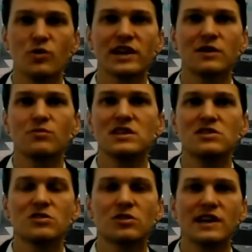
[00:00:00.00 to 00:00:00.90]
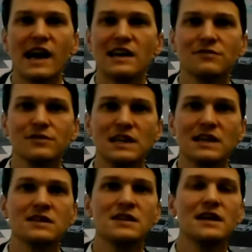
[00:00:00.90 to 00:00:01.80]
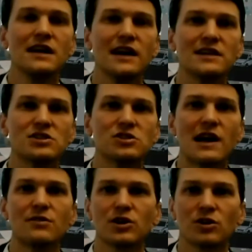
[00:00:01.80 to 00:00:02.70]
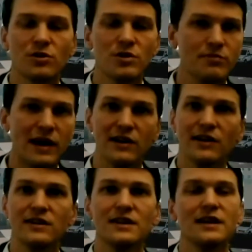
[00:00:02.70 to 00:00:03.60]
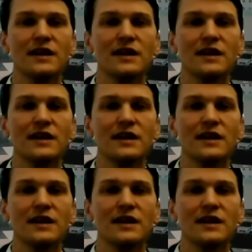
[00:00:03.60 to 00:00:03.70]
What can we do creatively to try to recruit better?